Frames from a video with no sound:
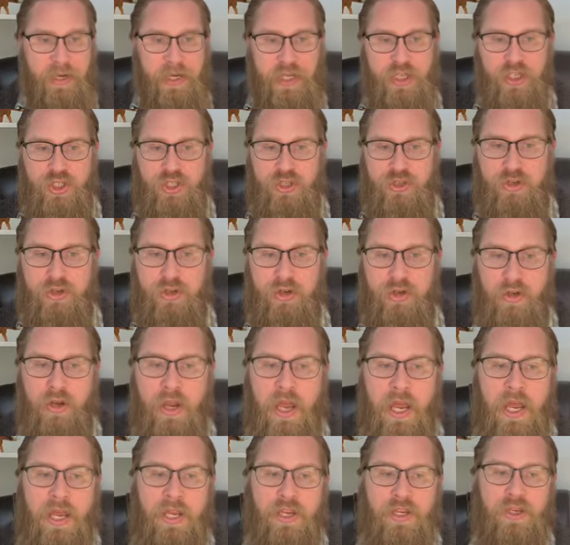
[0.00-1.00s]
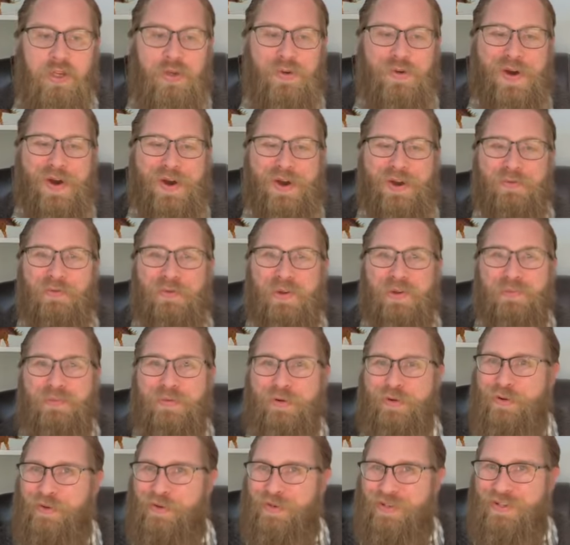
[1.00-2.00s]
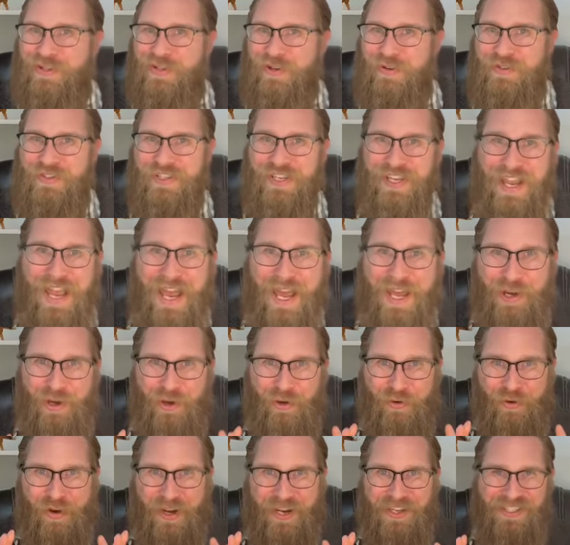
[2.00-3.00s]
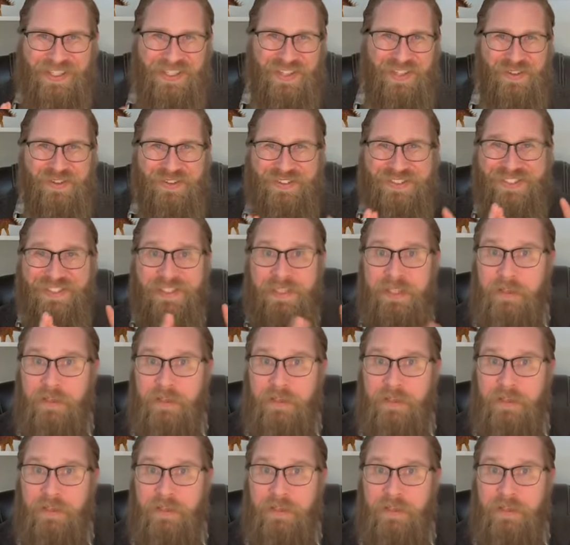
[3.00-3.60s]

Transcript: make sure you are reporting those and categorizing those